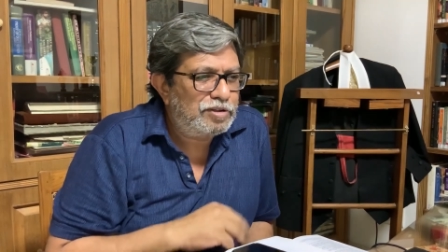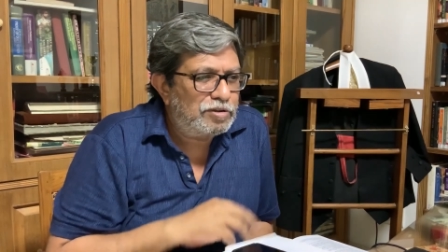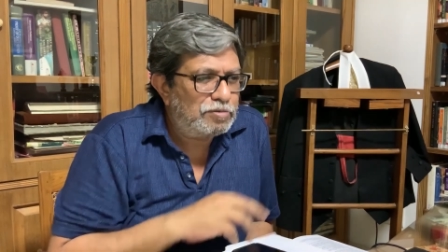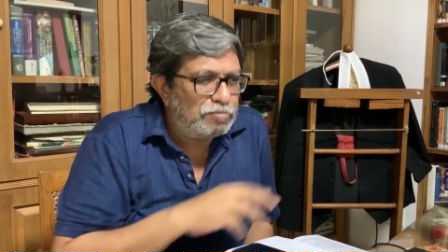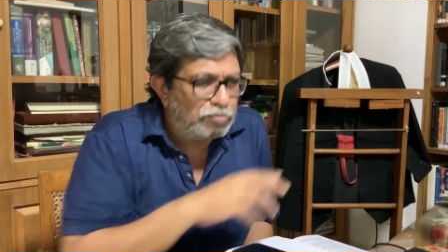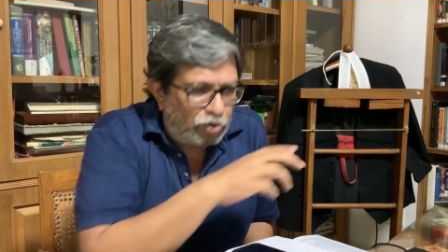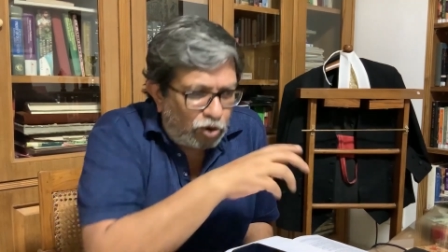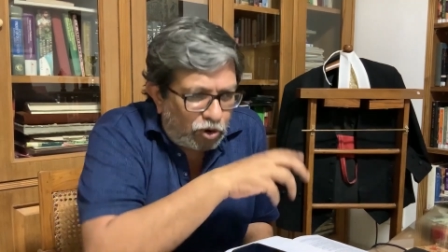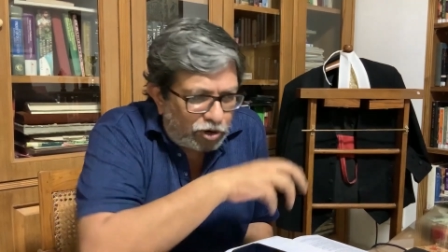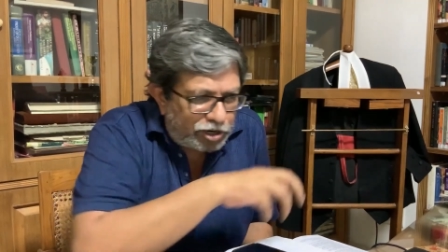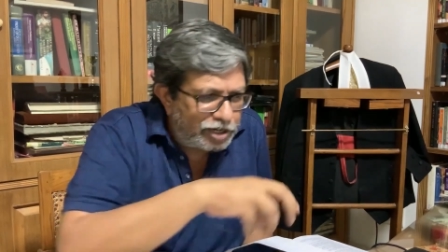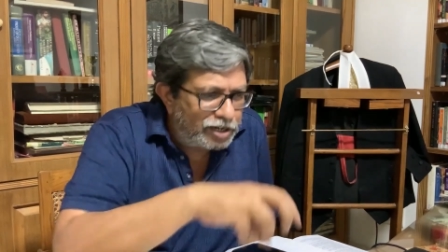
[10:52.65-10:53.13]

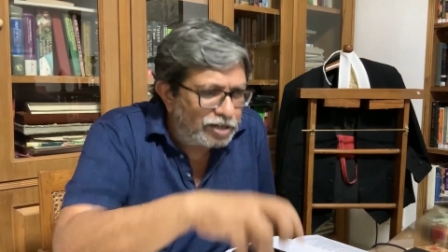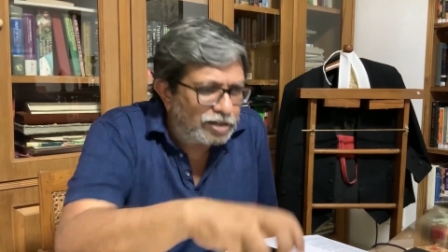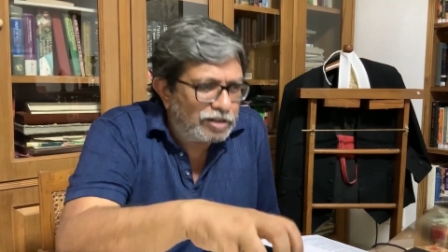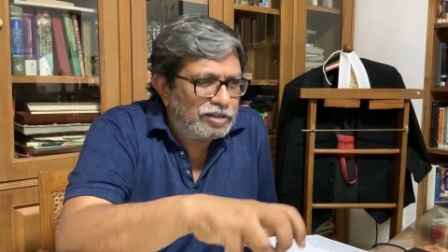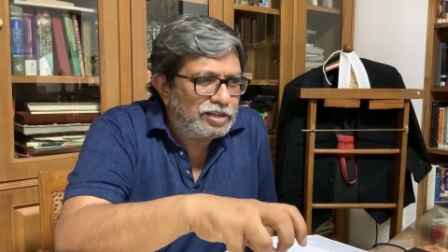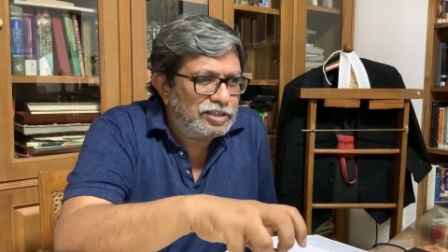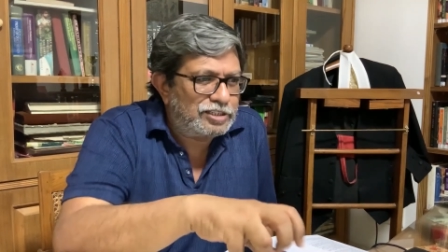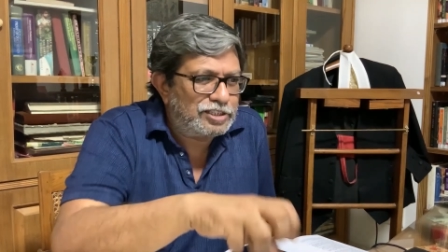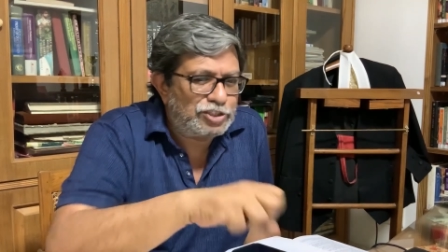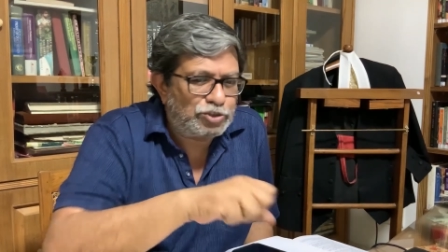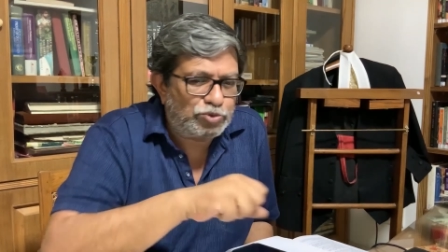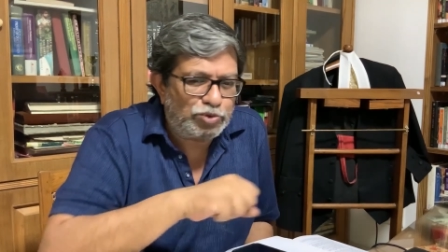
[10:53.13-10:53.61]
brought in
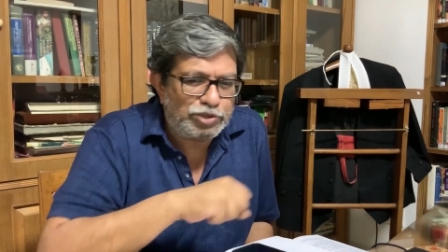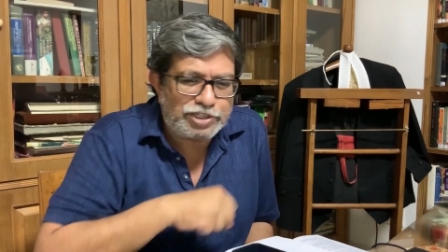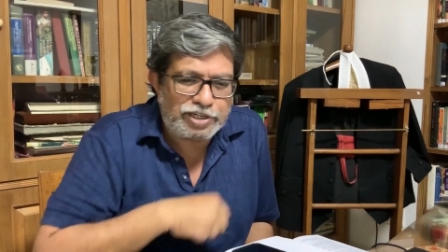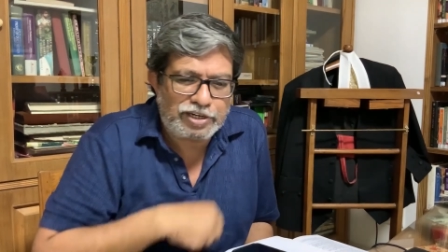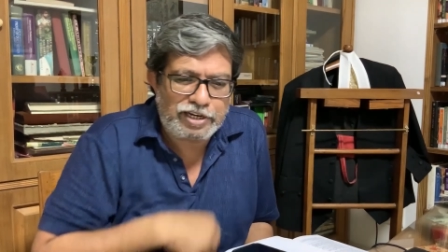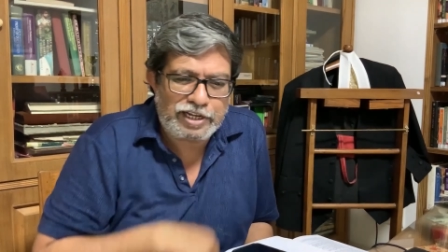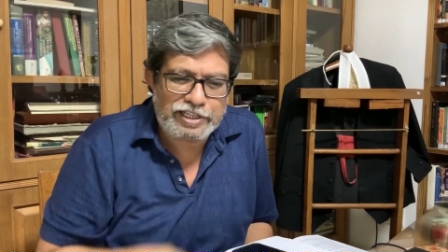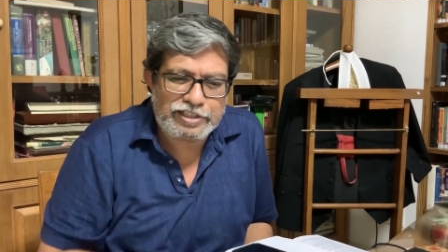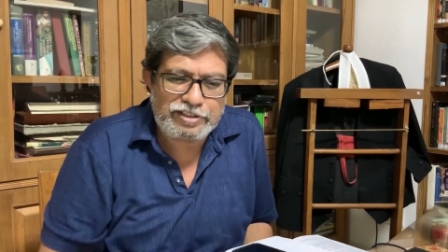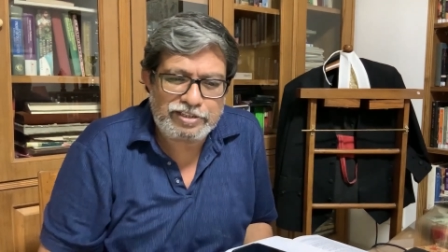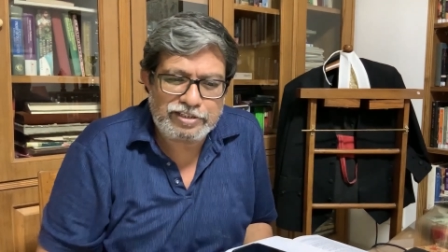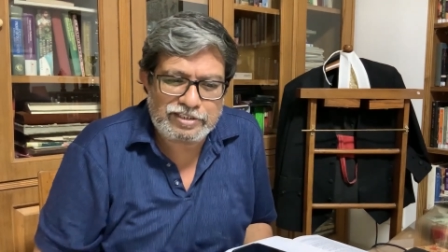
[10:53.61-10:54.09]
a situation
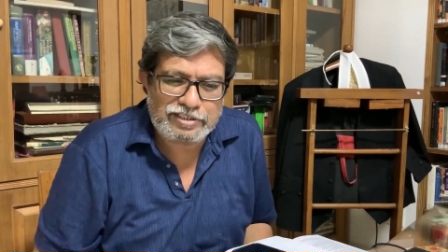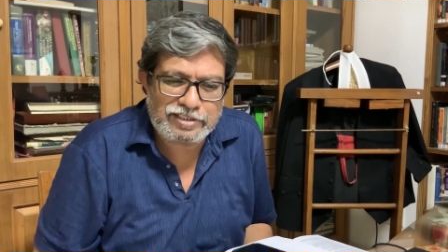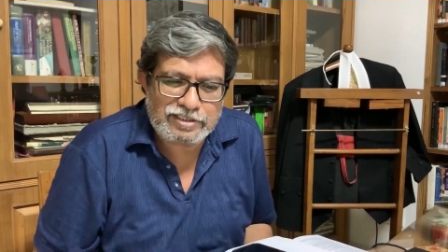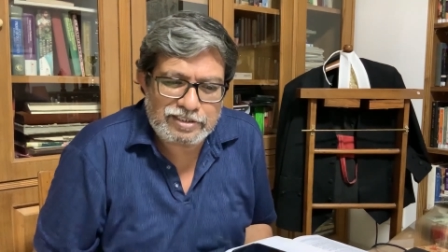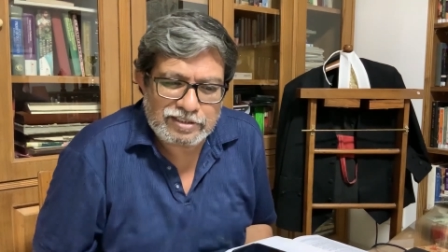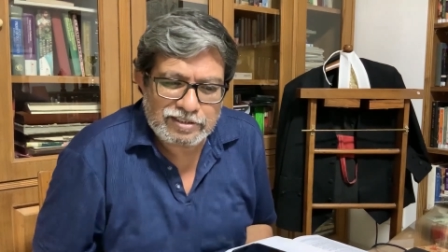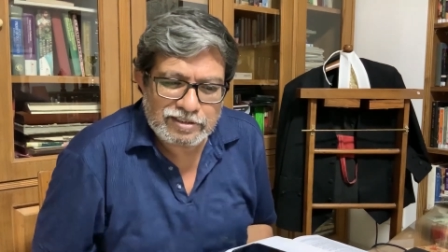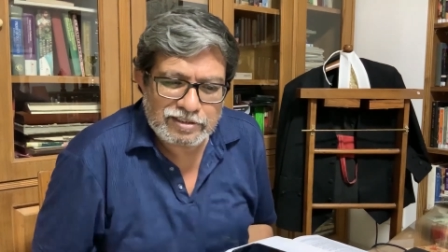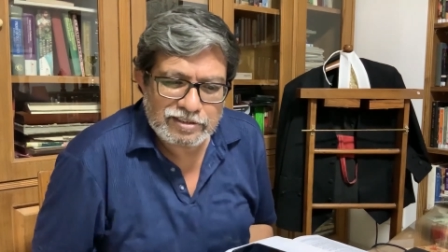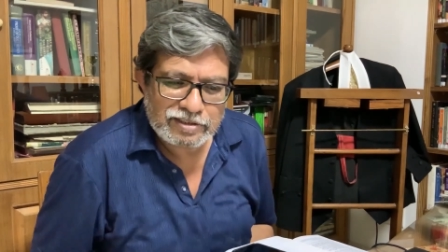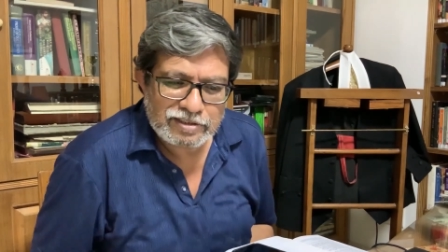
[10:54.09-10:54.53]
like this.